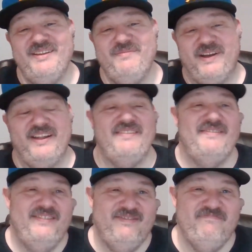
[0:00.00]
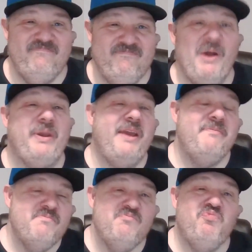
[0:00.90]
But okay,
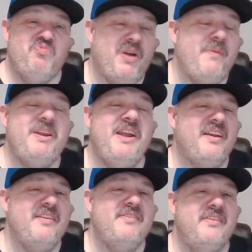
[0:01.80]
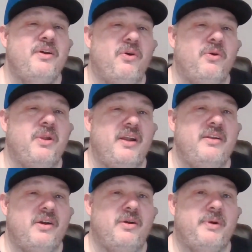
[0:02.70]
probably not going to see a whole lot of
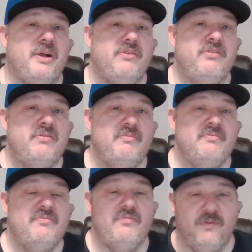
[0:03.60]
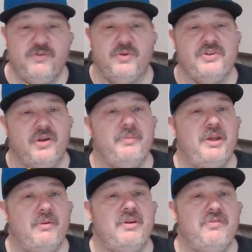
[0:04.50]
knuckleballs from George Kirby
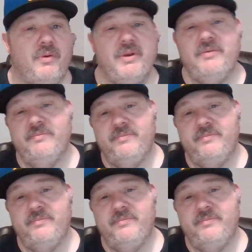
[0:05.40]
going forward.